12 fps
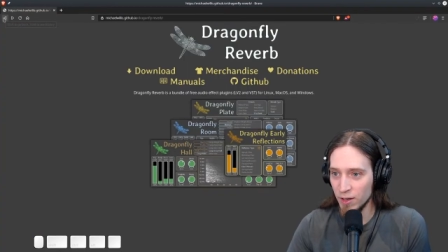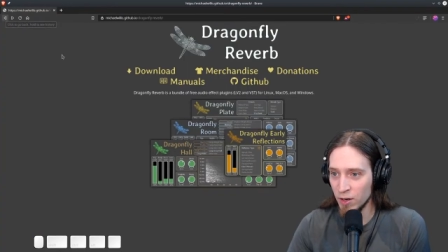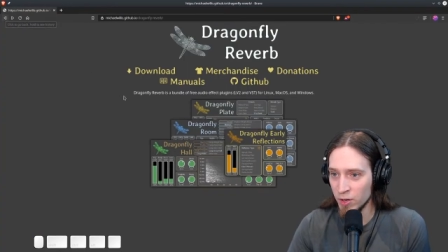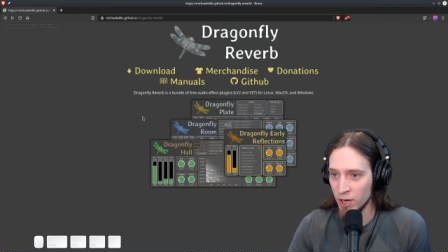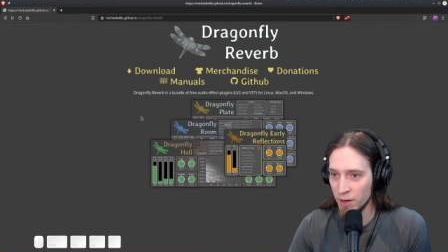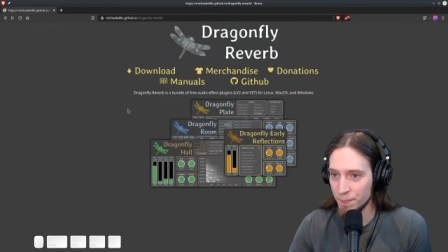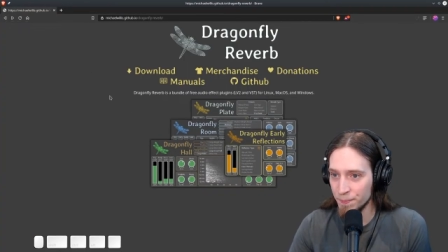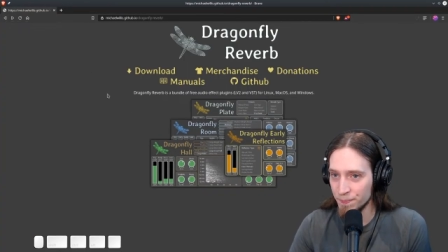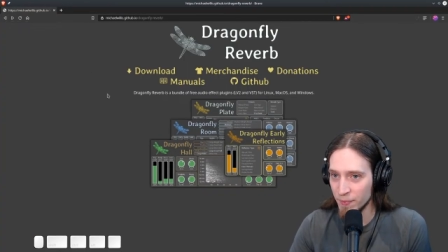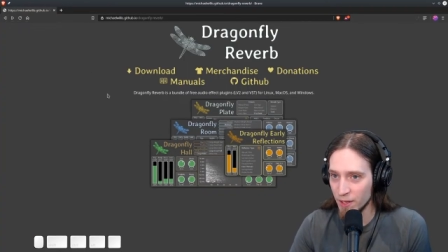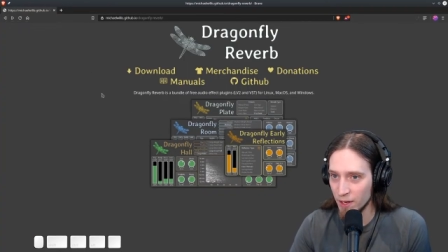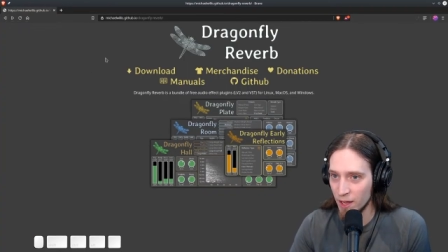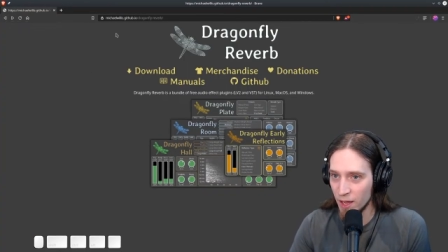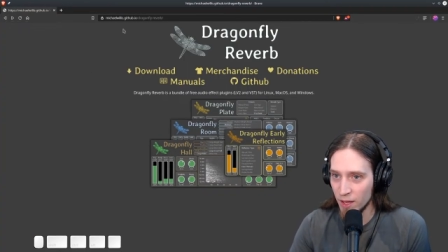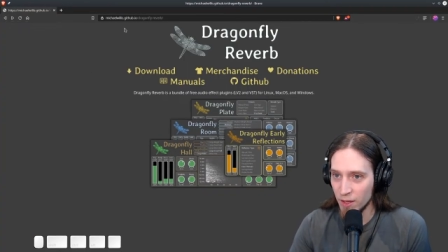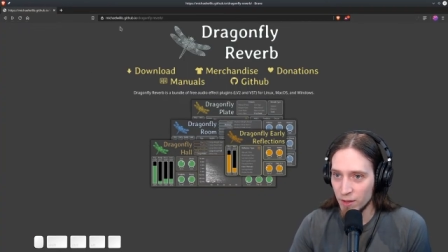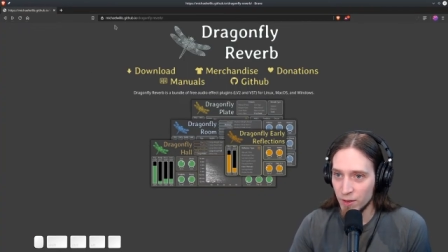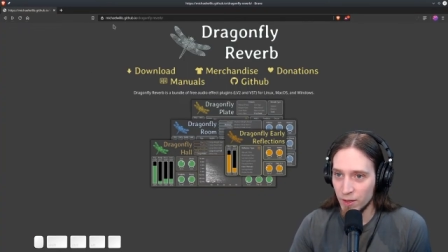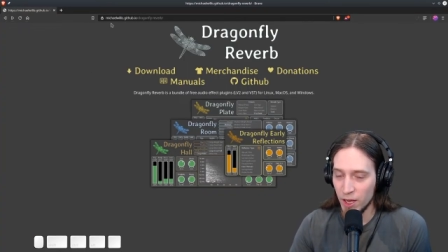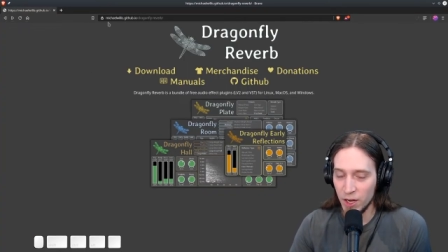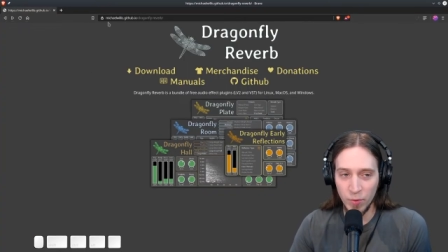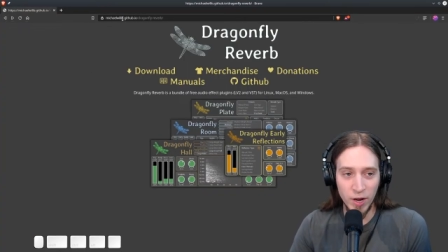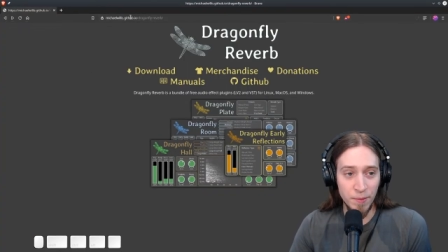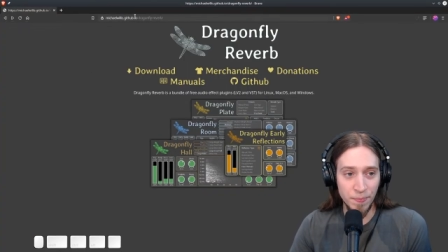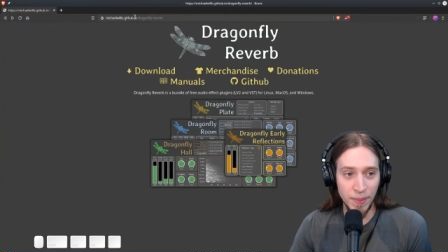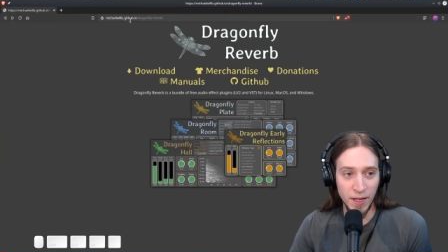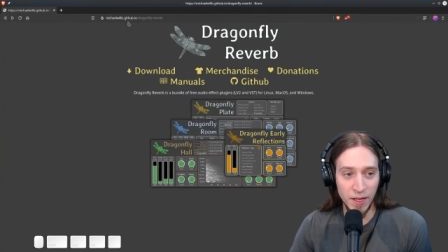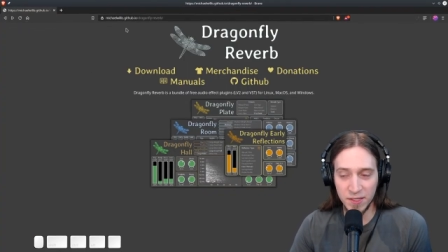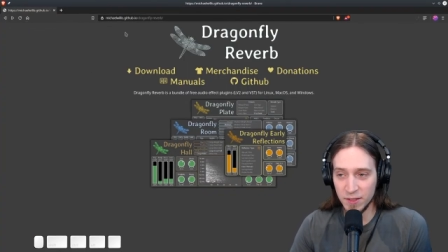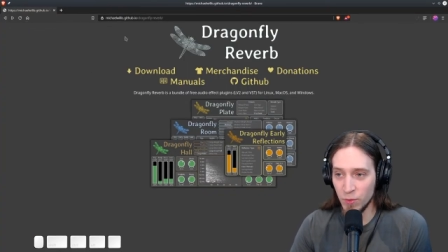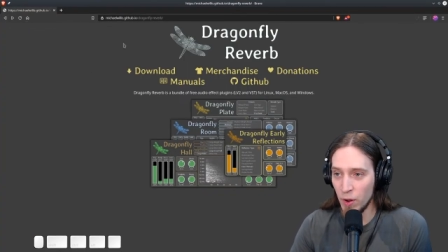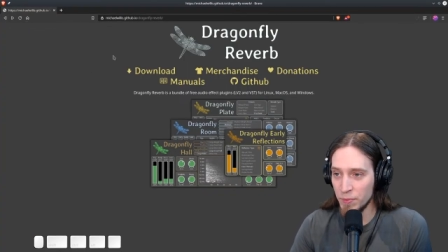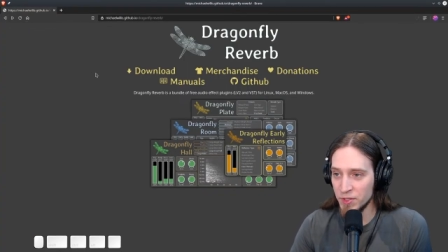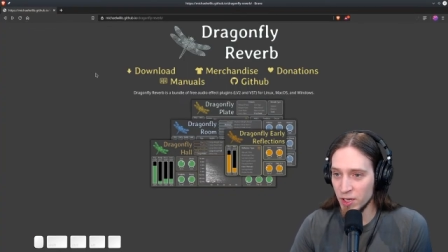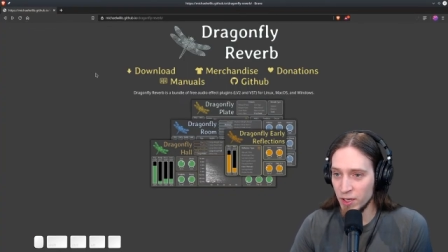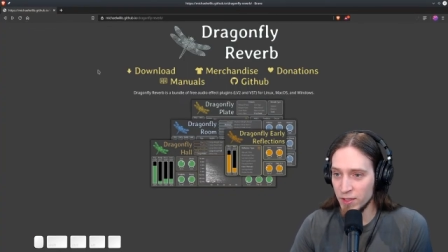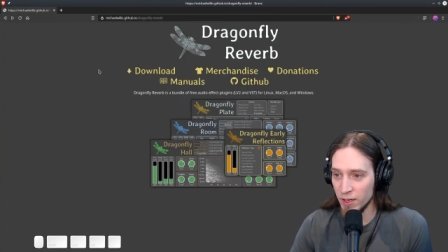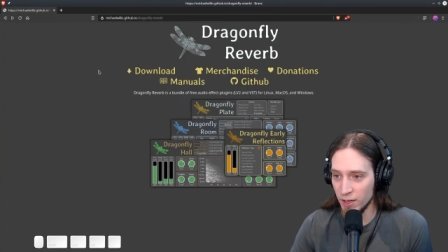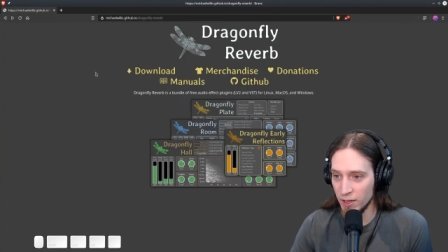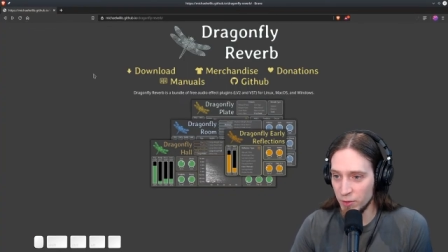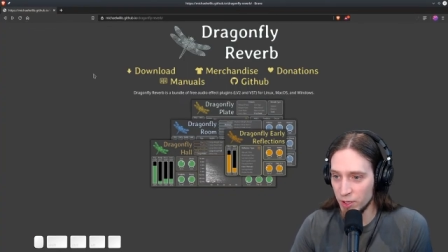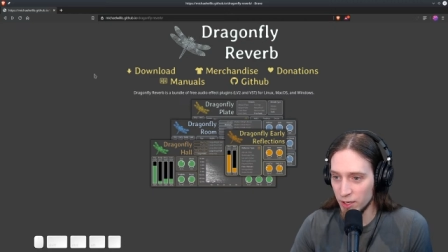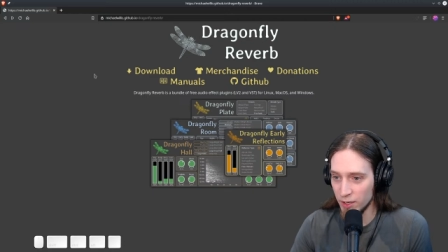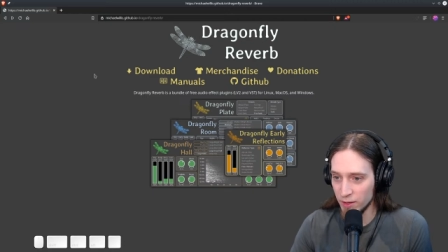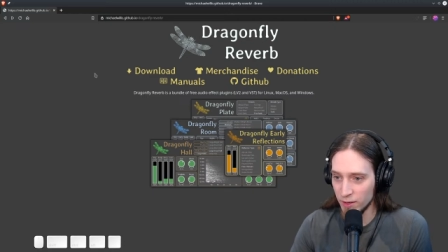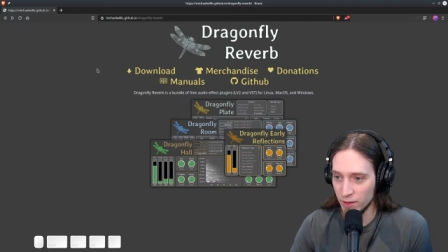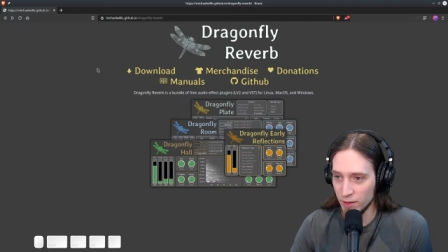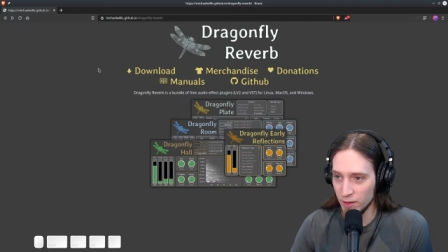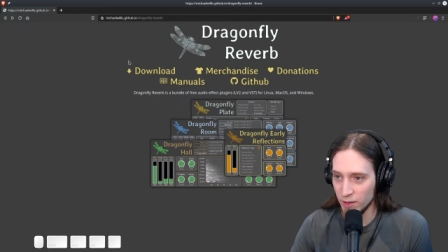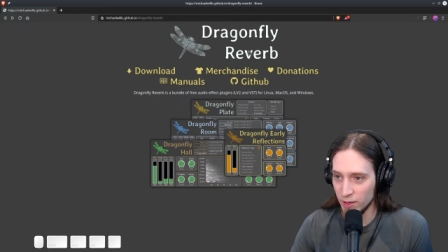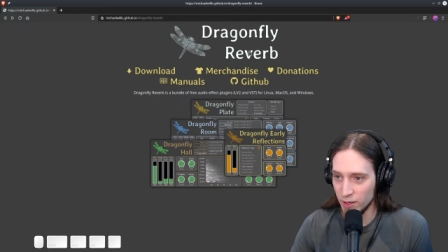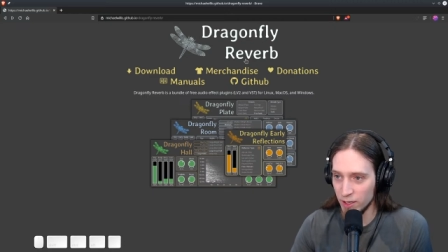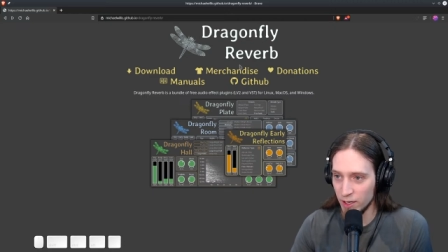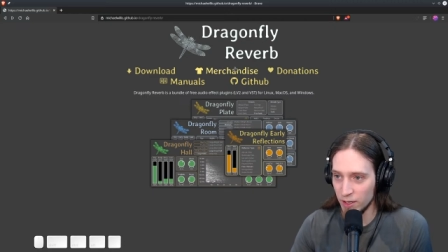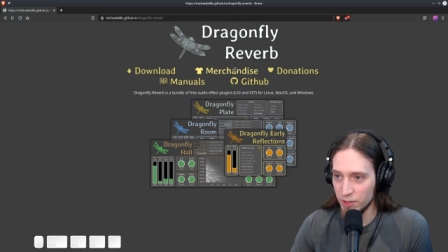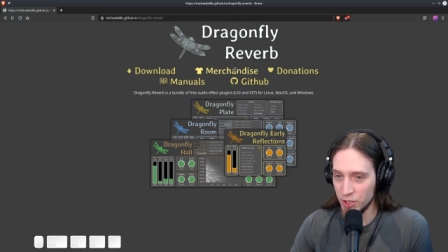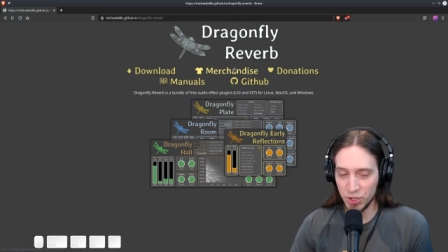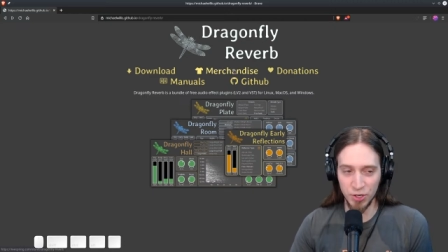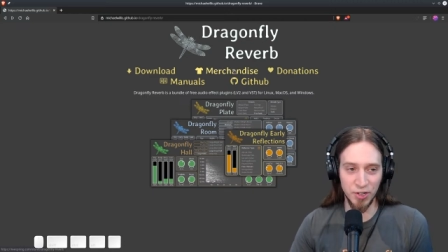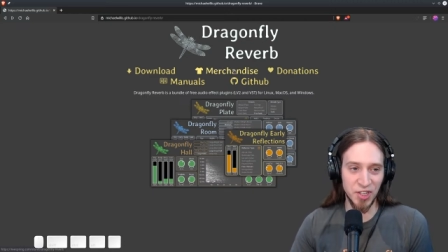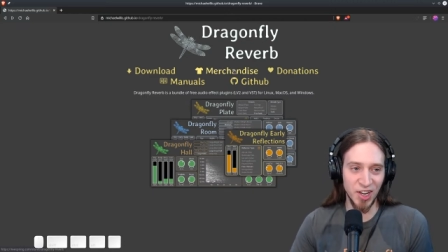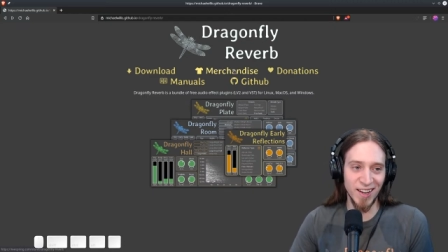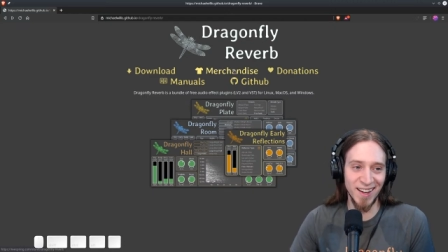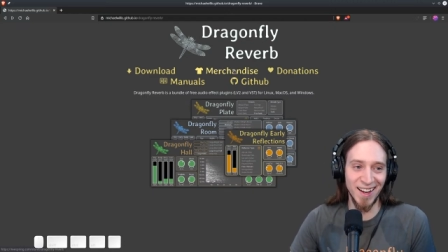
Okay. Anyway, that's the website, and you can uh, get a t-shirt